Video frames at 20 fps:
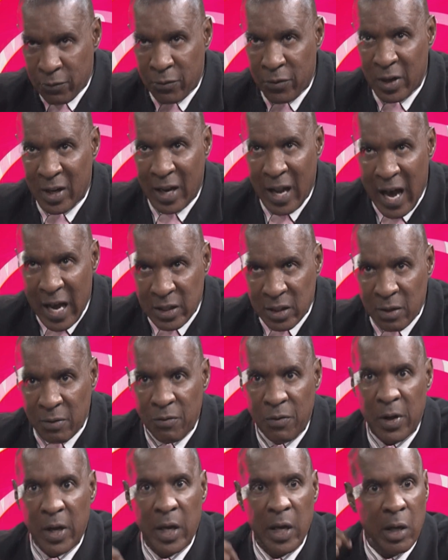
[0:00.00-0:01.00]

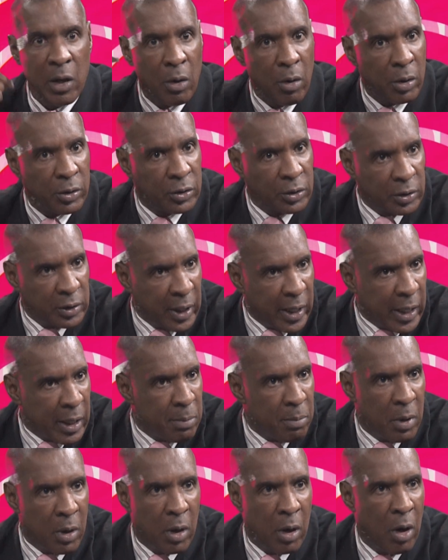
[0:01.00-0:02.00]
philosophy or
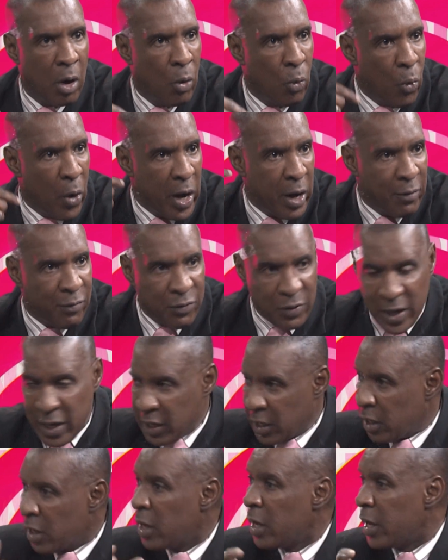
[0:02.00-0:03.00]
stigma or way of
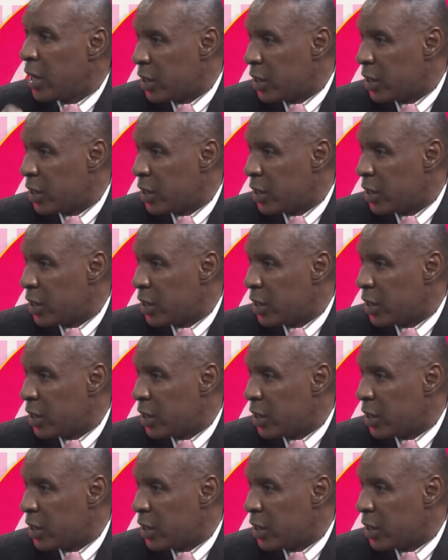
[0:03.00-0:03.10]
thinking